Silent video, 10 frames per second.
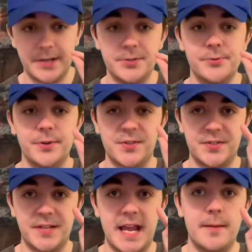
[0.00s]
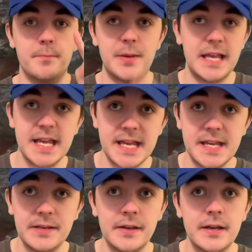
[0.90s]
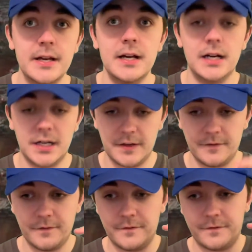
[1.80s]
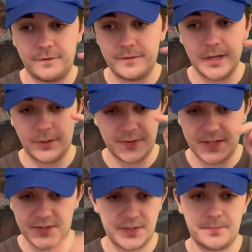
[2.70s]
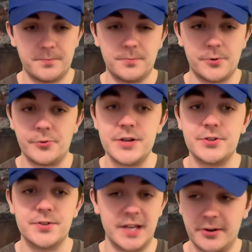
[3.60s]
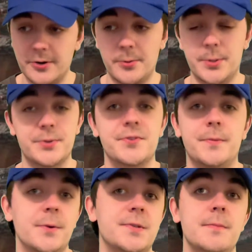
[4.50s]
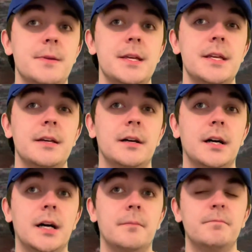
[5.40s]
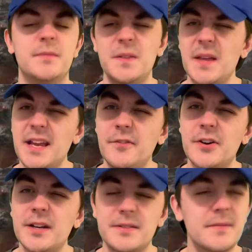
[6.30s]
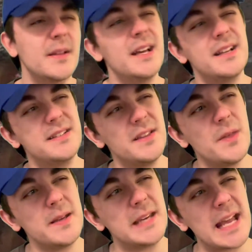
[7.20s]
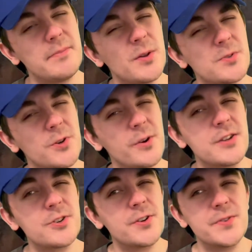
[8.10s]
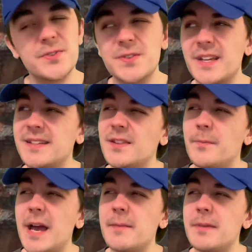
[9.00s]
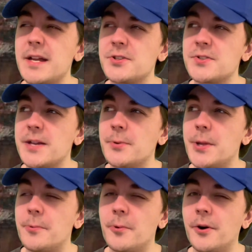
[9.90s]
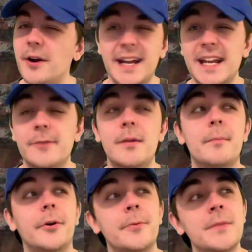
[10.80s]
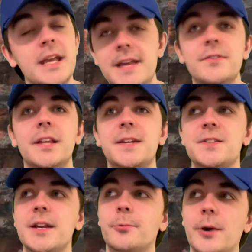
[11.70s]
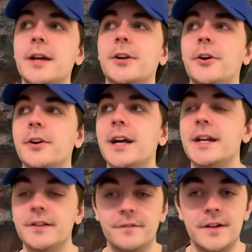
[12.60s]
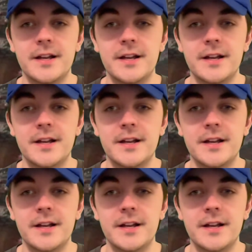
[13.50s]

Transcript: into a stampede of you know these creatures. I don't know what they're supposed to be. Um, did they ever? Did, did they name those creatures? Like, did the Bad Batch say what they were? I can't remember. Even like say Wrecker kind of